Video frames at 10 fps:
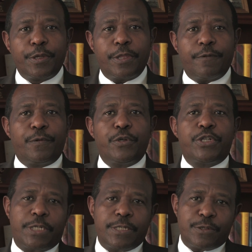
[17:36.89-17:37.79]
The
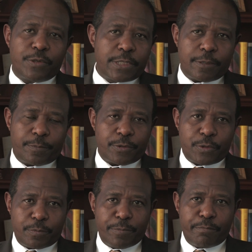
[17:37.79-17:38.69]
future is not supposed
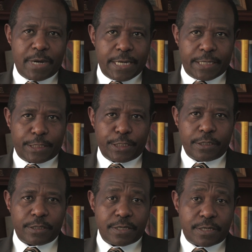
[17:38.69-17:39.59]
to be mine.
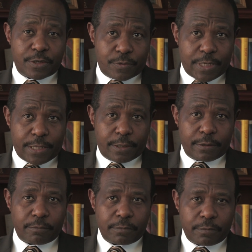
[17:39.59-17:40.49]
It is rather
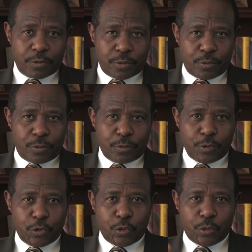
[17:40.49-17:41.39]
you
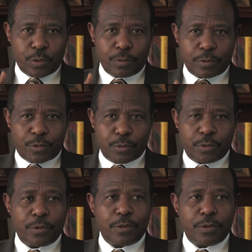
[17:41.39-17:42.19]
to